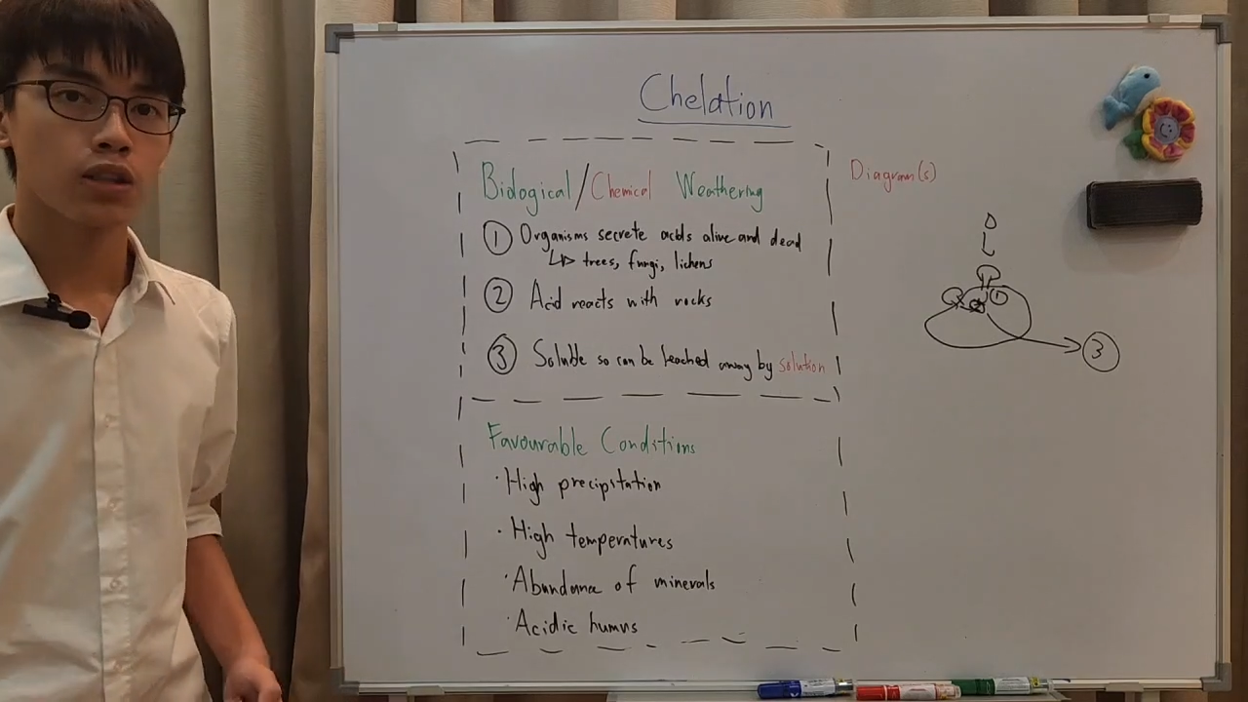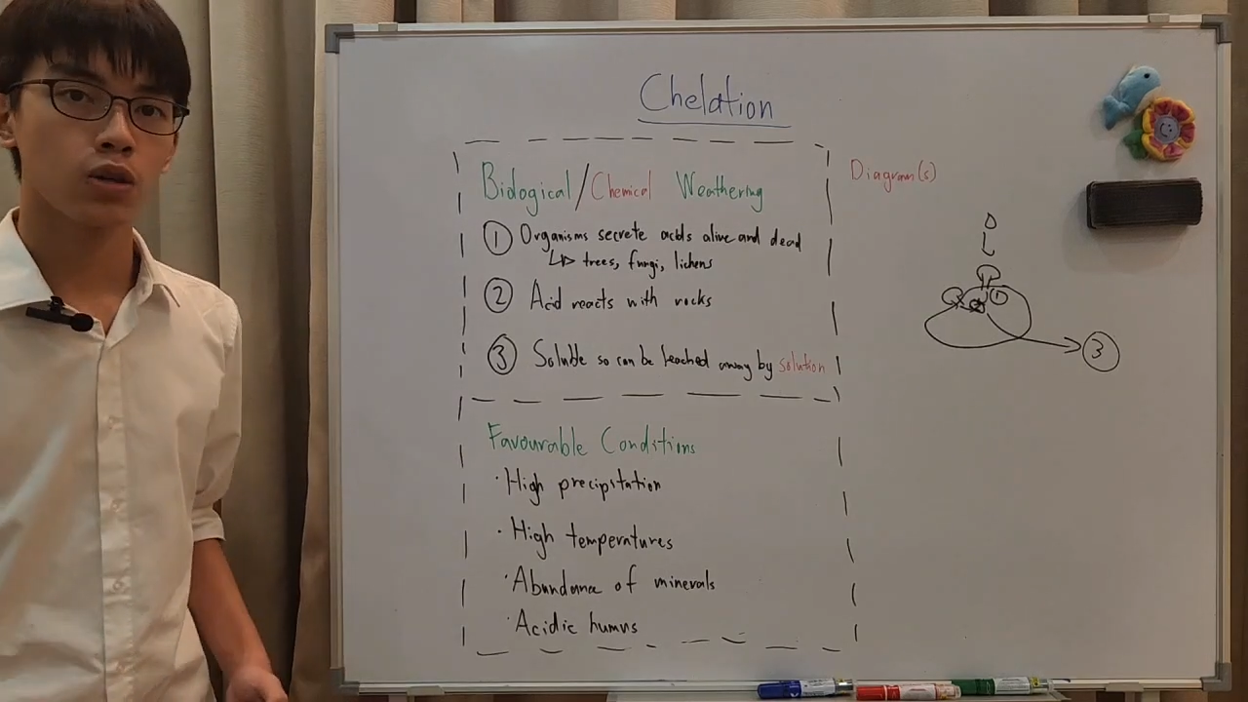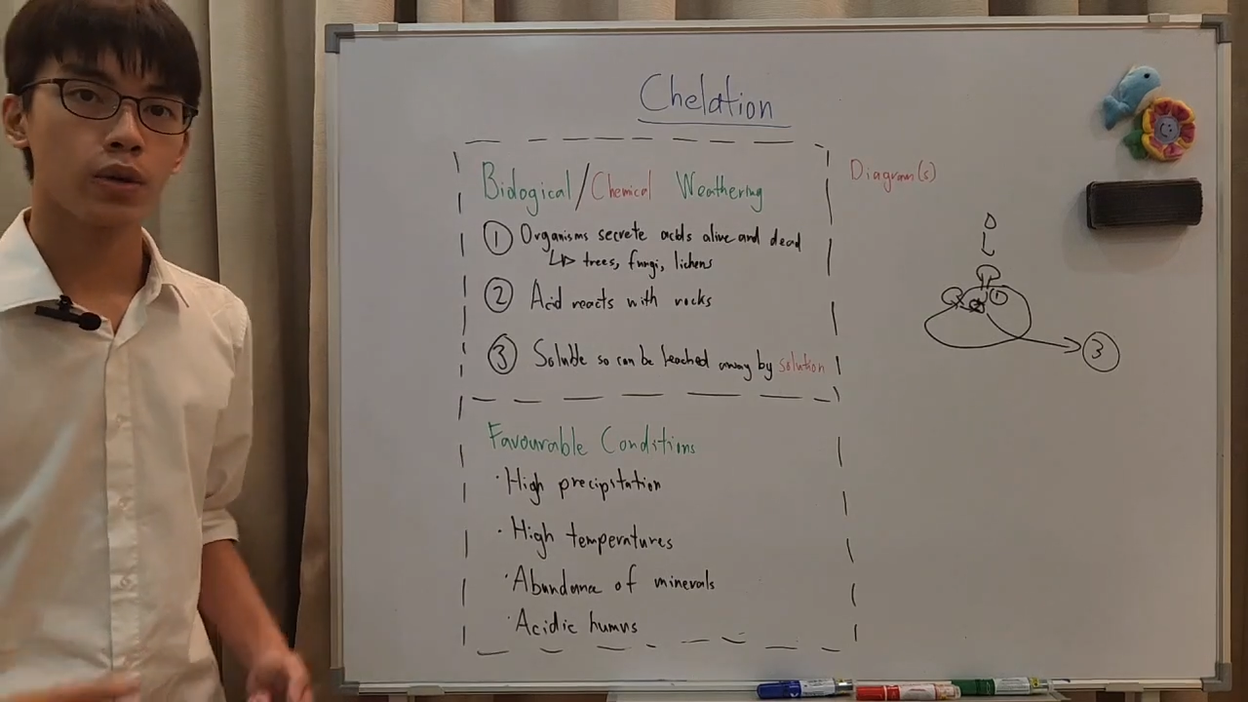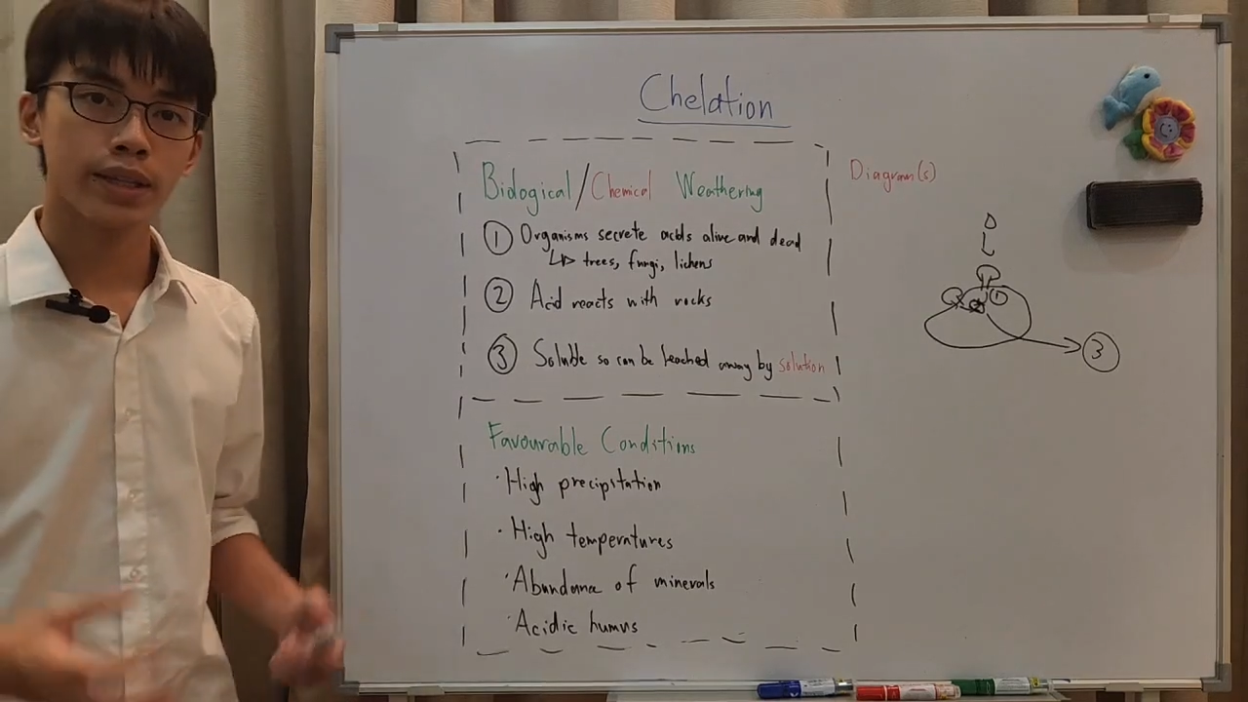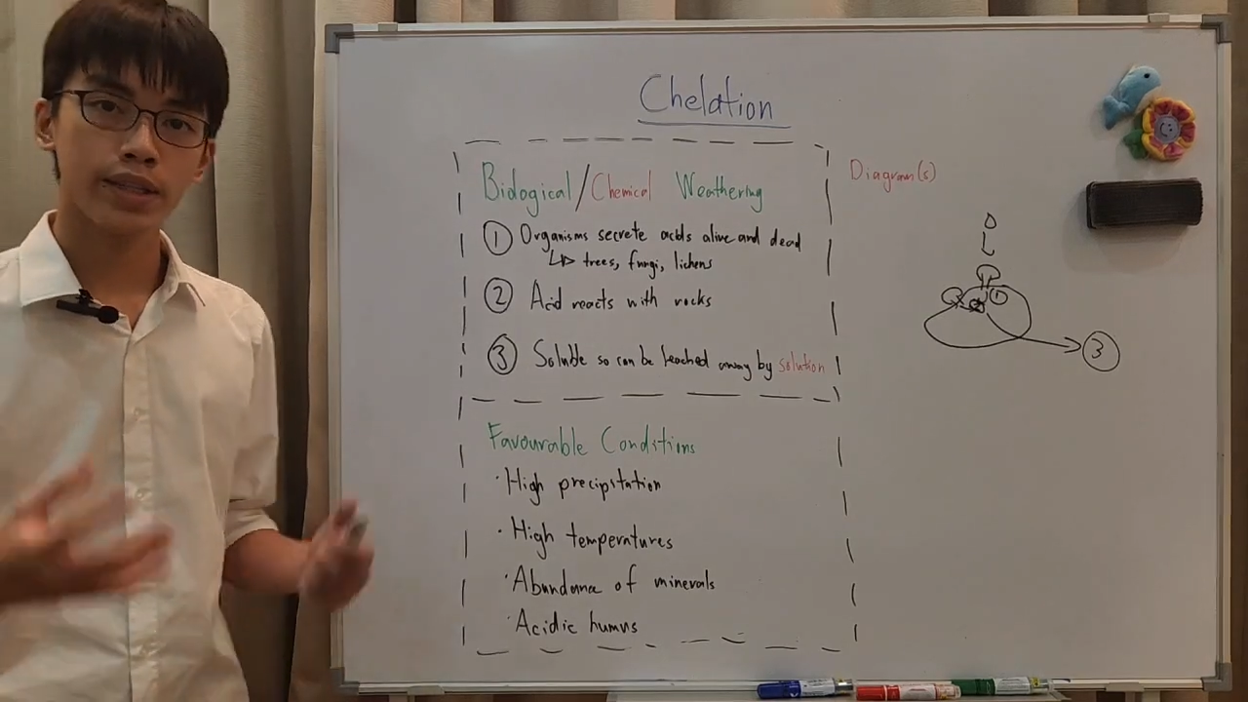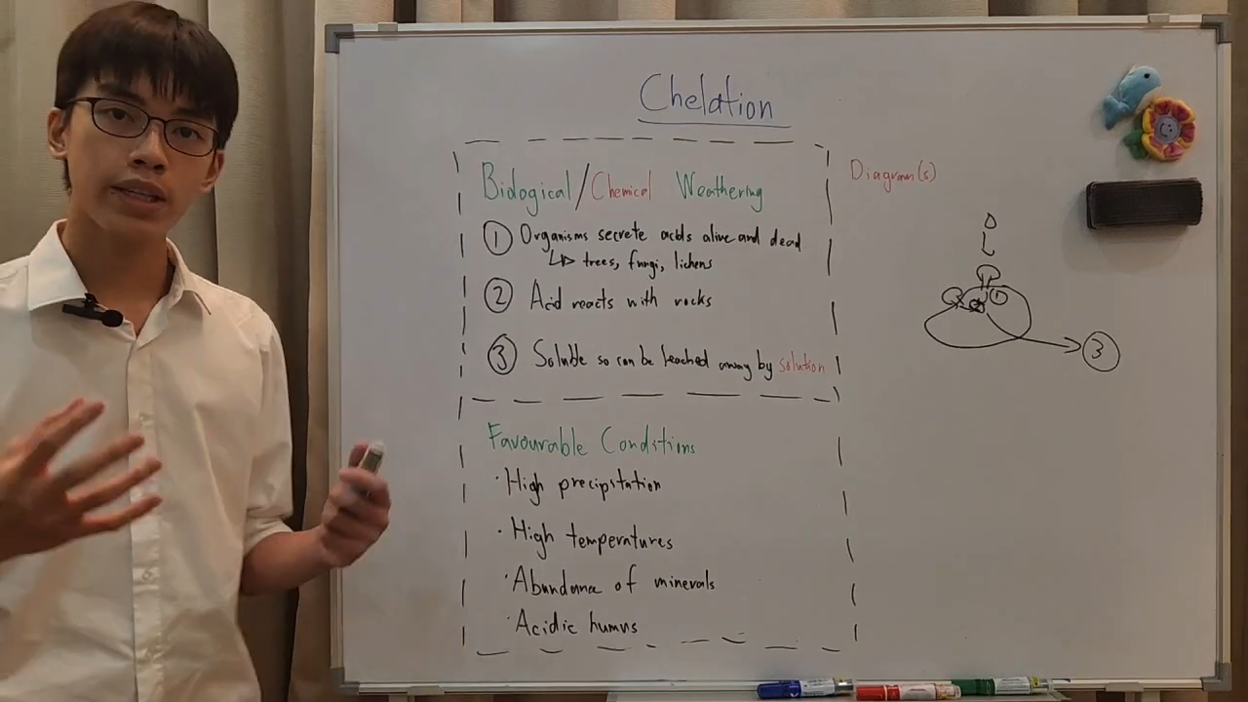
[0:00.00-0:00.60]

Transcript: So when they